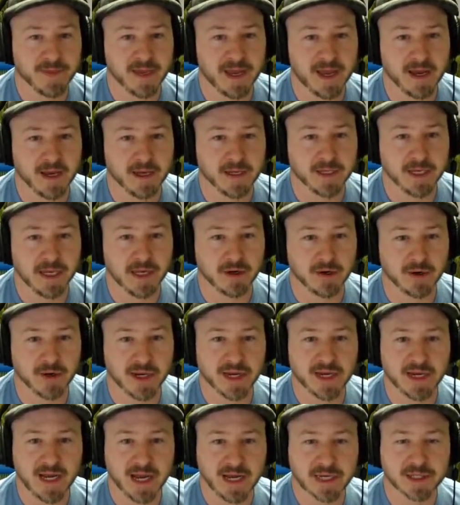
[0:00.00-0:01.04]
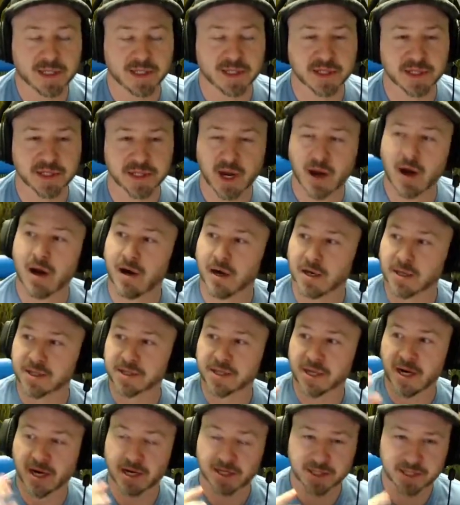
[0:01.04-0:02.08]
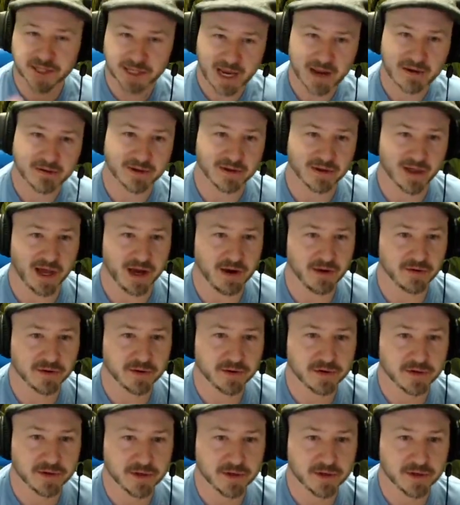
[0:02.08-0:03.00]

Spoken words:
and it'll connect to songs on Soundcloud.